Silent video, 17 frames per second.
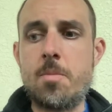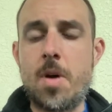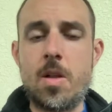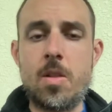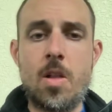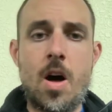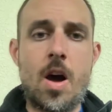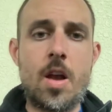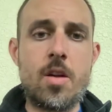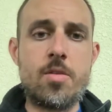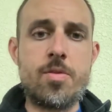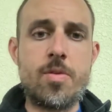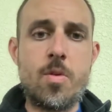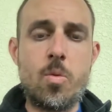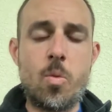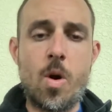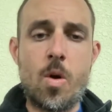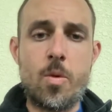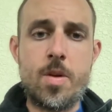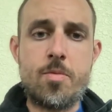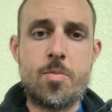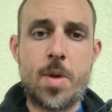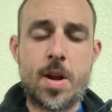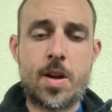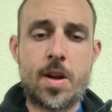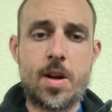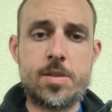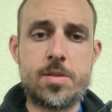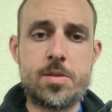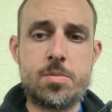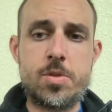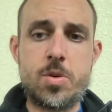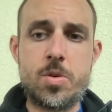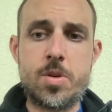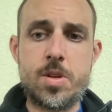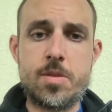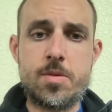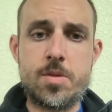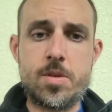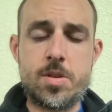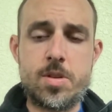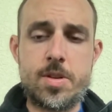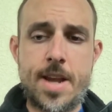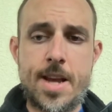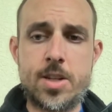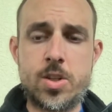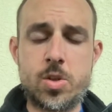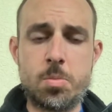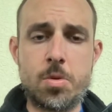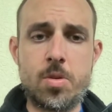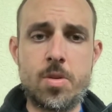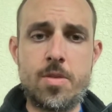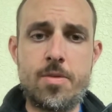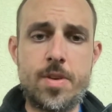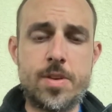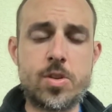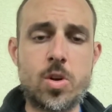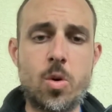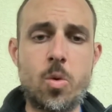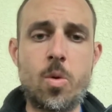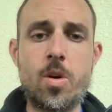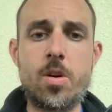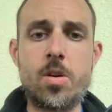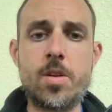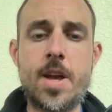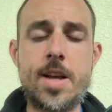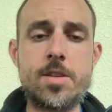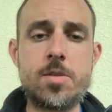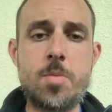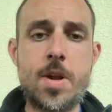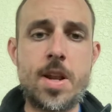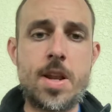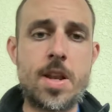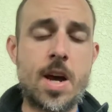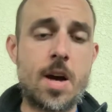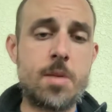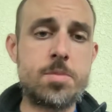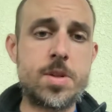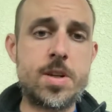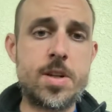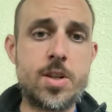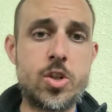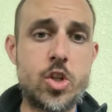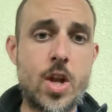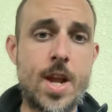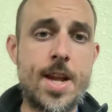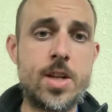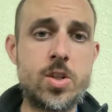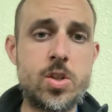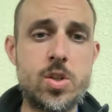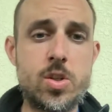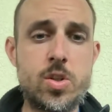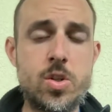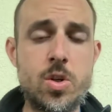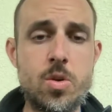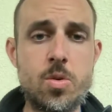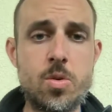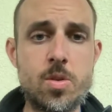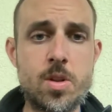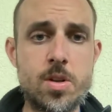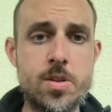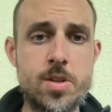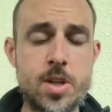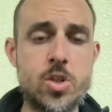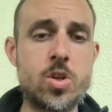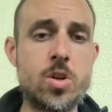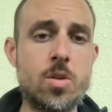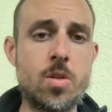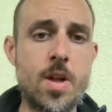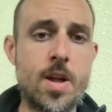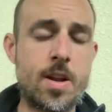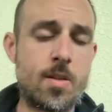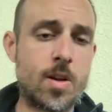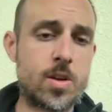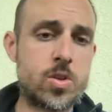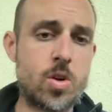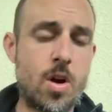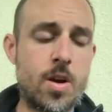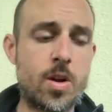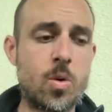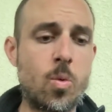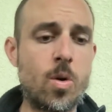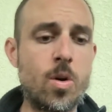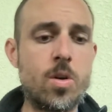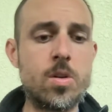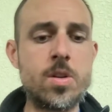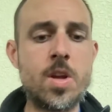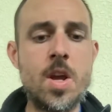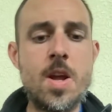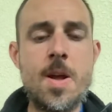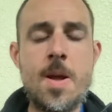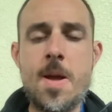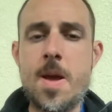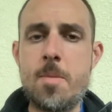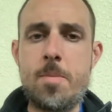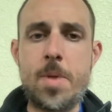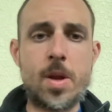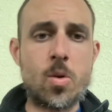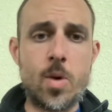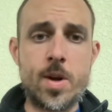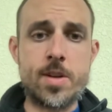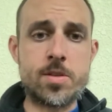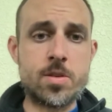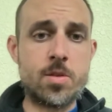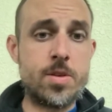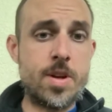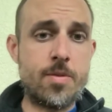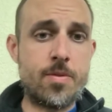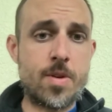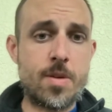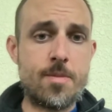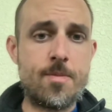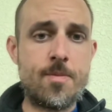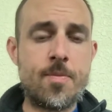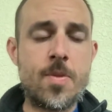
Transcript: a lot of what we've been accustomed to in the tangible and physical world has been adopted and changed to the digital and electronic world, and Bitcoin is no different.